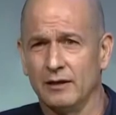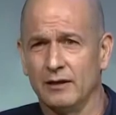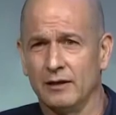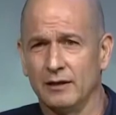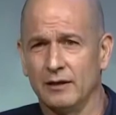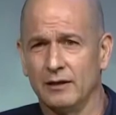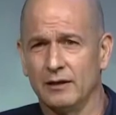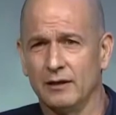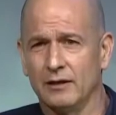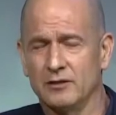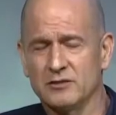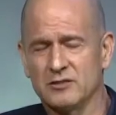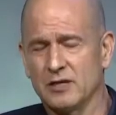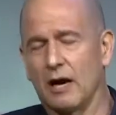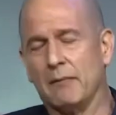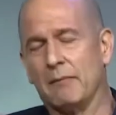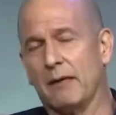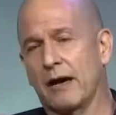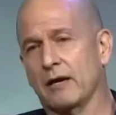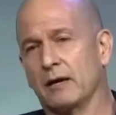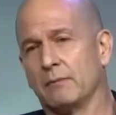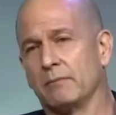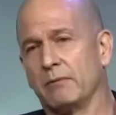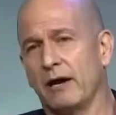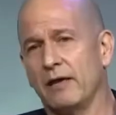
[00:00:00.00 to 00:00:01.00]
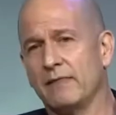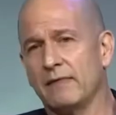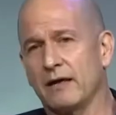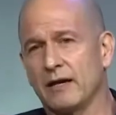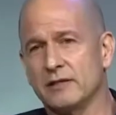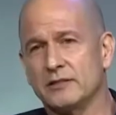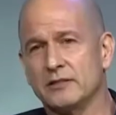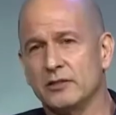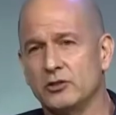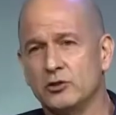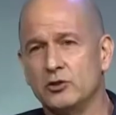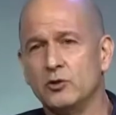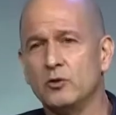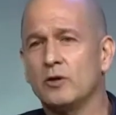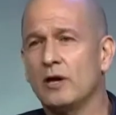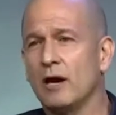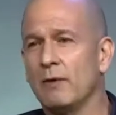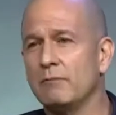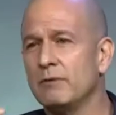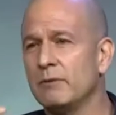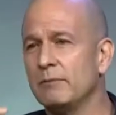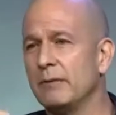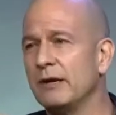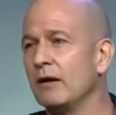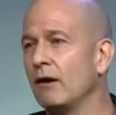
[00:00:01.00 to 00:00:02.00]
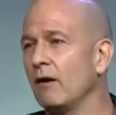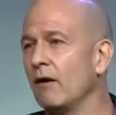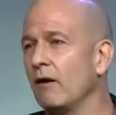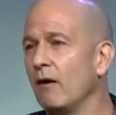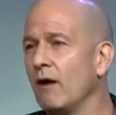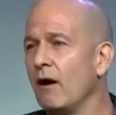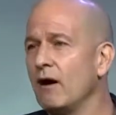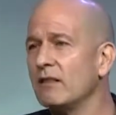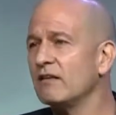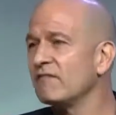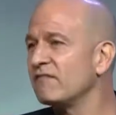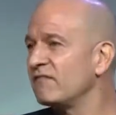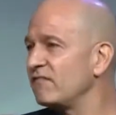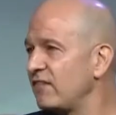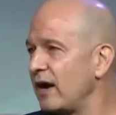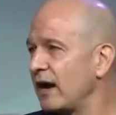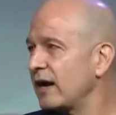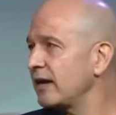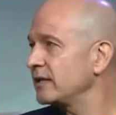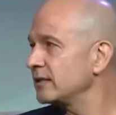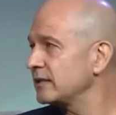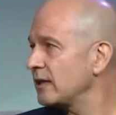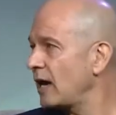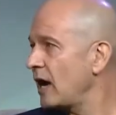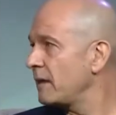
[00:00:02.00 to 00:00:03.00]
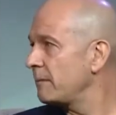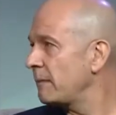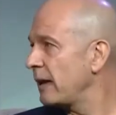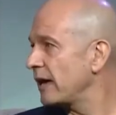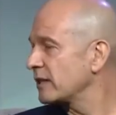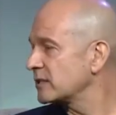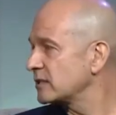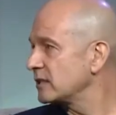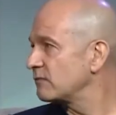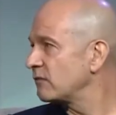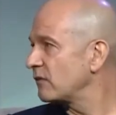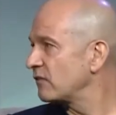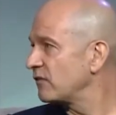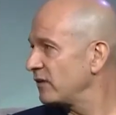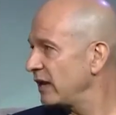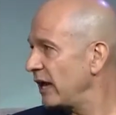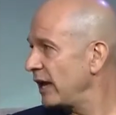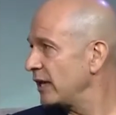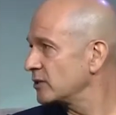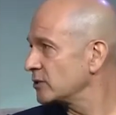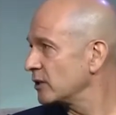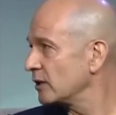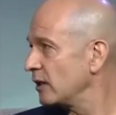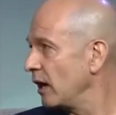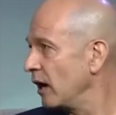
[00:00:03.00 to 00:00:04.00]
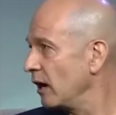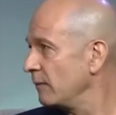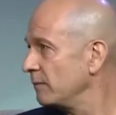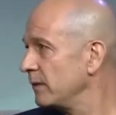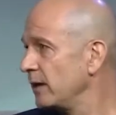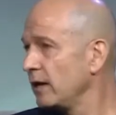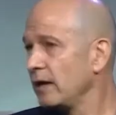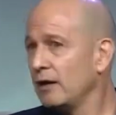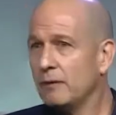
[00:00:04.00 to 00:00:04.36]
He goes, I'm not going to play that. I said, you come to me all the fucking time asking for financial help.